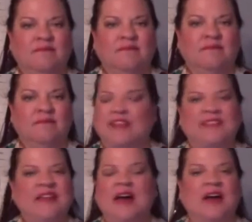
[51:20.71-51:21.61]

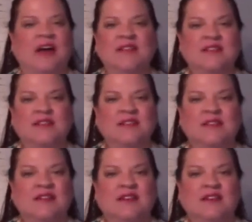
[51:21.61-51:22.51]
That's not us.
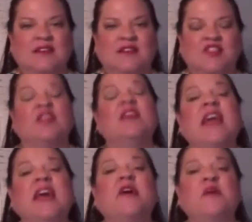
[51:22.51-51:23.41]
To
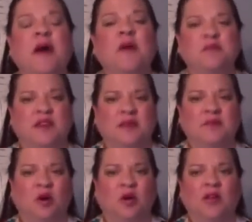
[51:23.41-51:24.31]
care about
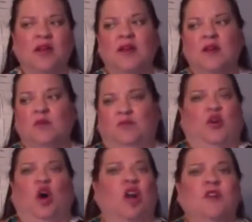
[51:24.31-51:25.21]
people,
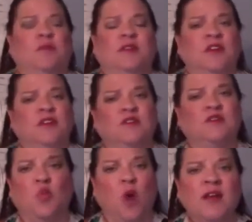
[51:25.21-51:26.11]
call it political if
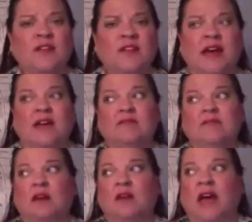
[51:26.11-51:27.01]
you want, then
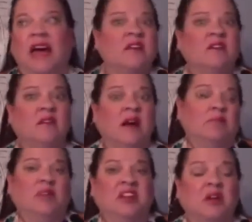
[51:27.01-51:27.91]
heck, I'm
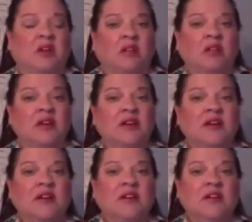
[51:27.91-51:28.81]
political.
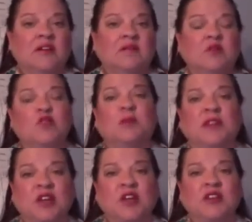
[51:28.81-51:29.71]
Most
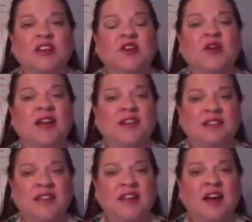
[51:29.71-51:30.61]
political leader I can
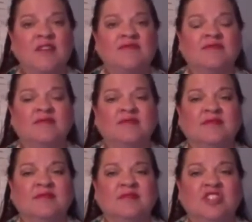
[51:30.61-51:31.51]
think of,
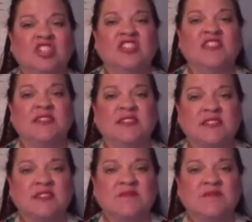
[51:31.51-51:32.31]
Jesus.